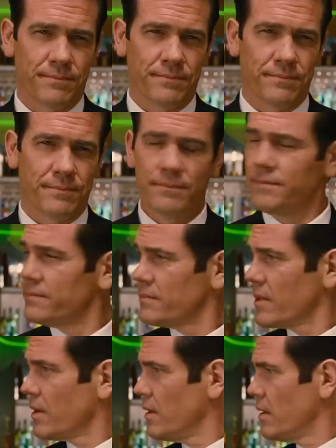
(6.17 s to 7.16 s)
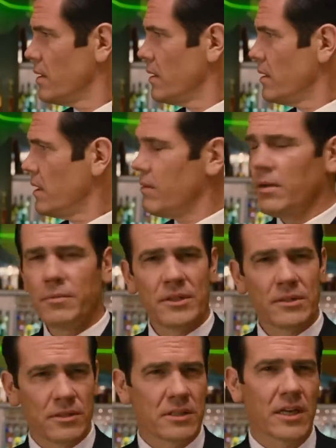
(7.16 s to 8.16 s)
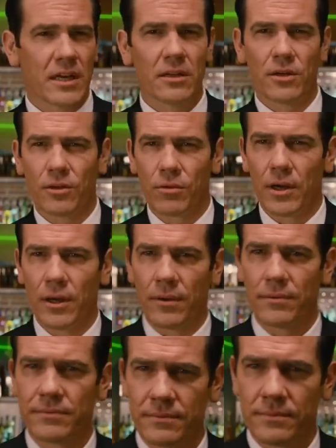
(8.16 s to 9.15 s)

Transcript: Hmm. All right, well, I'm gonna just take a look around.